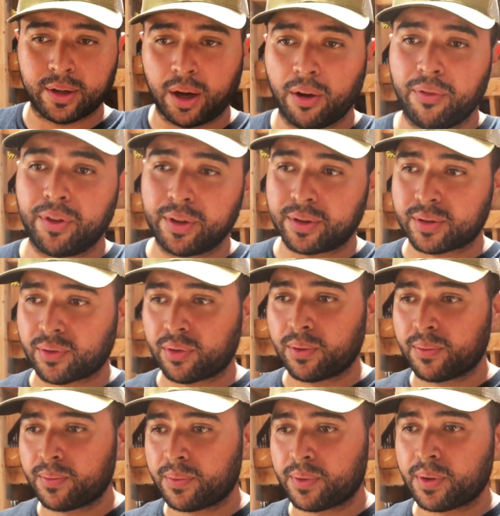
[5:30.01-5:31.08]
of this
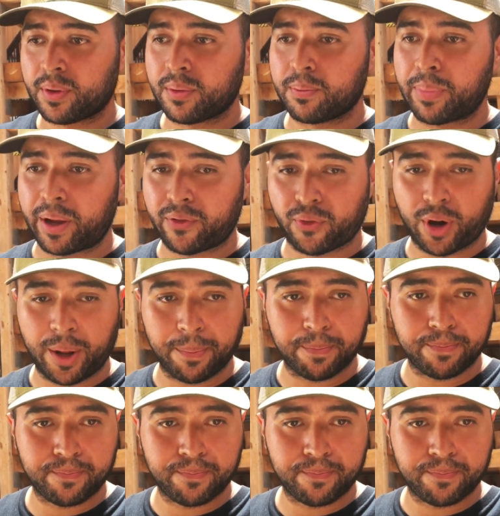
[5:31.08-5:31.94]
bed frame.